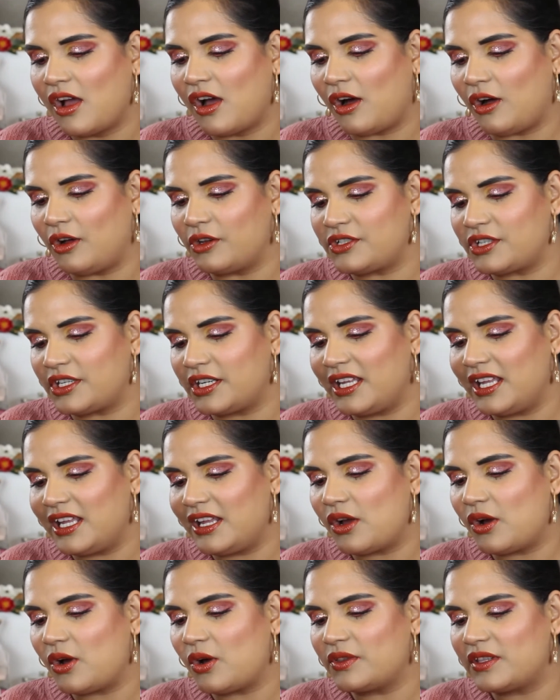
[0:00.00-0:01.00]
Alter
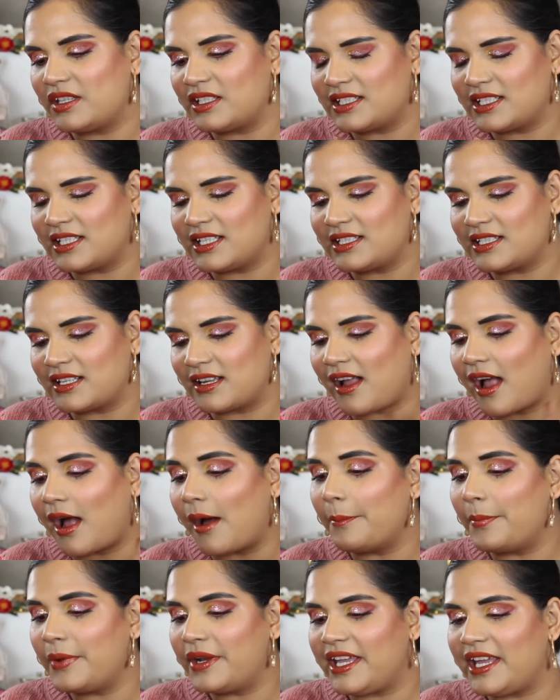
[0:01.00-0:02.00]
Ego. This is a
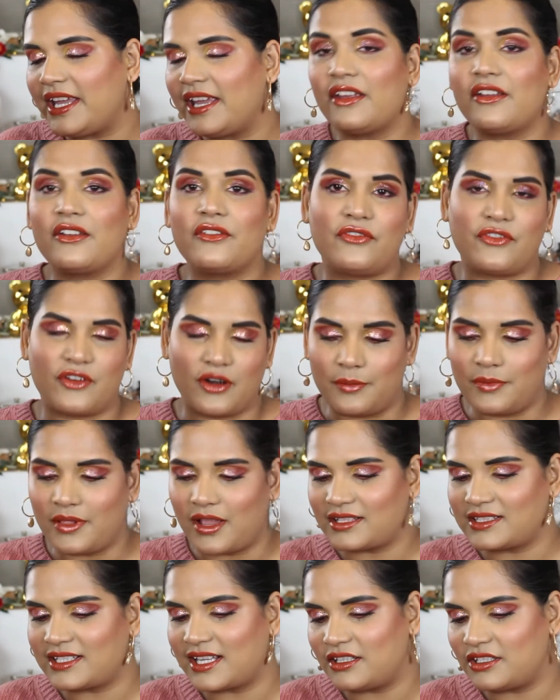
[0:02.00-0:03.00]
company from
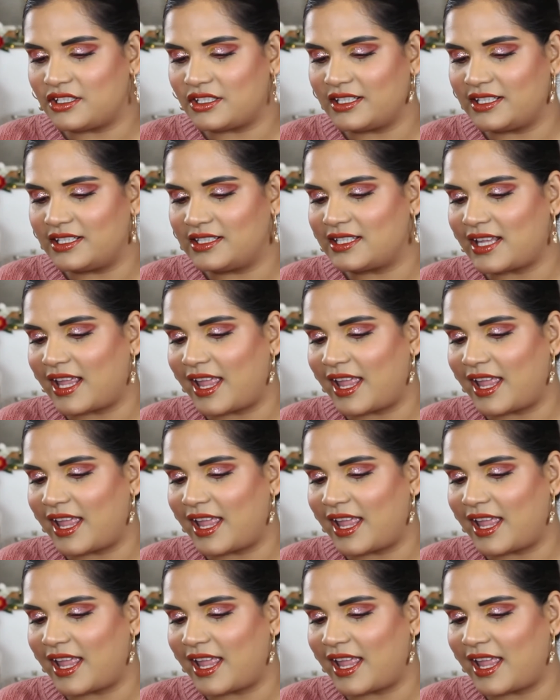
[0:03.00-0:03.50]
Los Angeles,